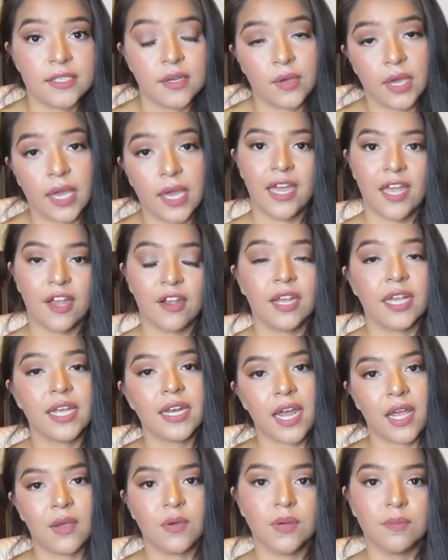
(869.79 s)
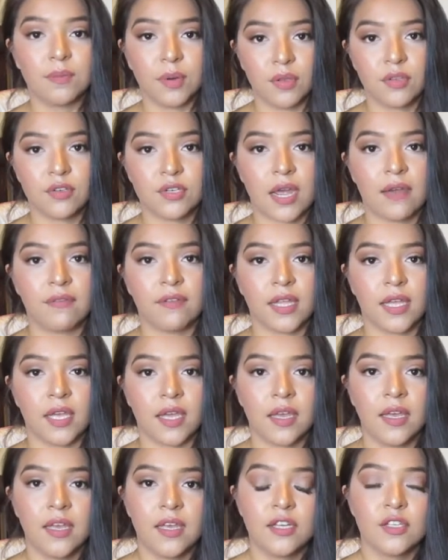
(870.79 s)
Okay, Eric and I were both traveling,